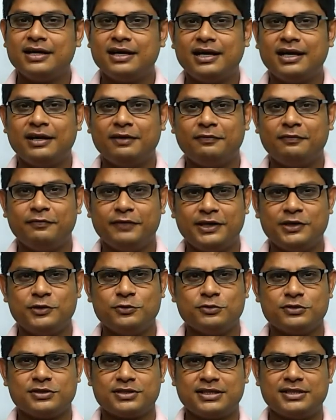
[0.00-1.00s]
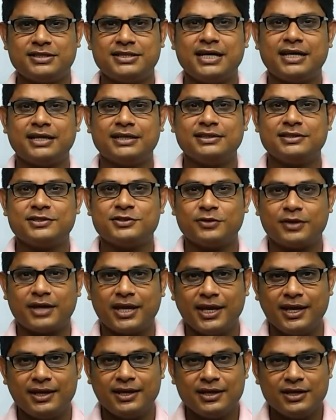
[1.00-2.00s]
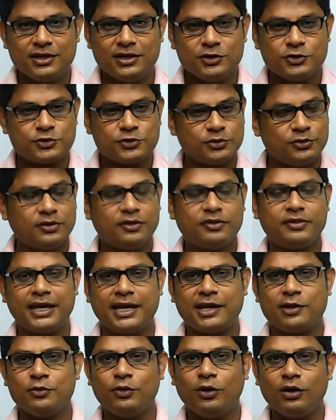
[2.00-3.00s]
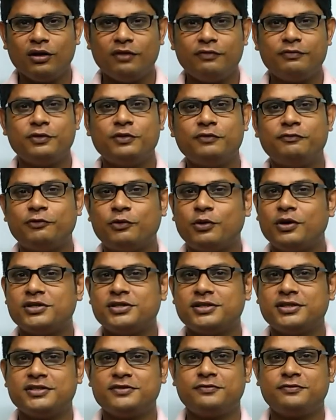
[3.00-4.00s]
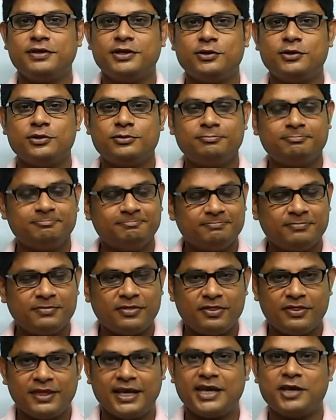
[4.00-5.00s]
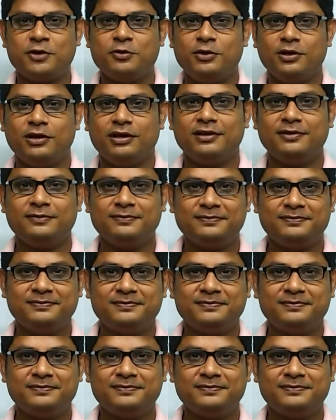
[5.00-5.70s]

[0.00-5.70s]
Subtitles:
videos and channels. Okay, so thank you all of you for watching this video. Thank you all.